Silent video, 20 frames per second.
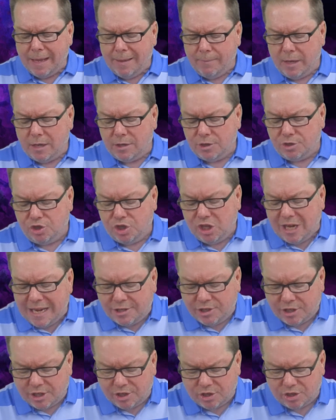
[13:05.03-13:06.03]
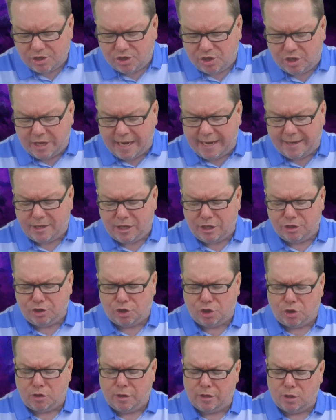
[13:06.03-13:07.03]
Because Jesus said
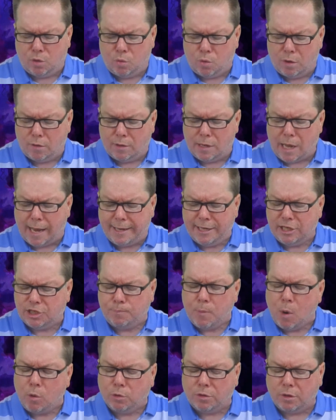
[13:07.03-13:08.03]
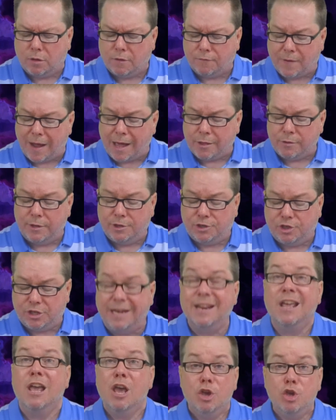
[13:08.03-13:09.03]
concerning the word of God, he spoke to the Father and
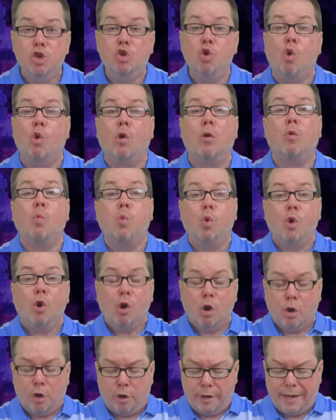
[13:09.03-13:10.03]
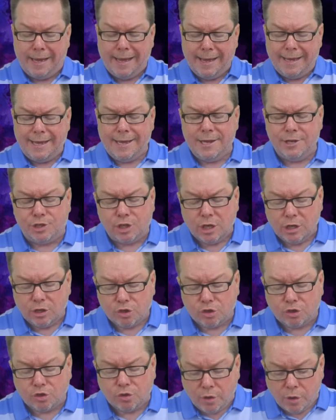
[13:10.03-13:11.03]
said, Your word is
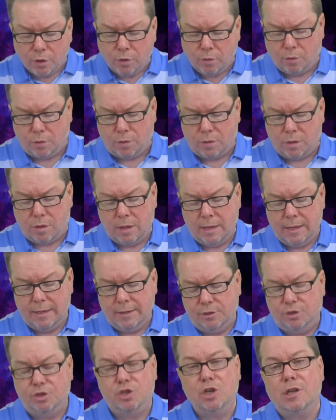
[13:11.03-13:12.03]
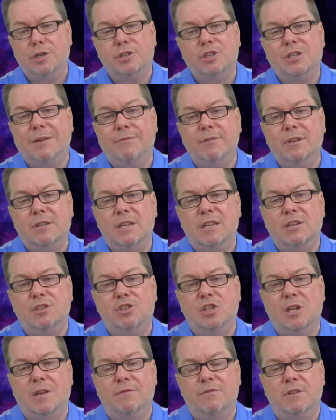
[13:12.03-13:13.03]
truth. John 17,
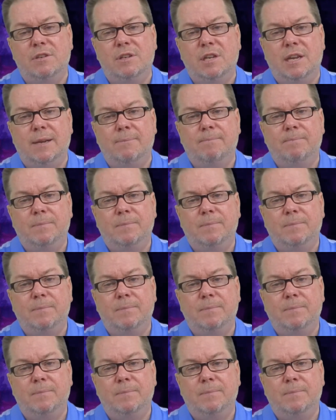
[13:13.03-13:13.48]
17.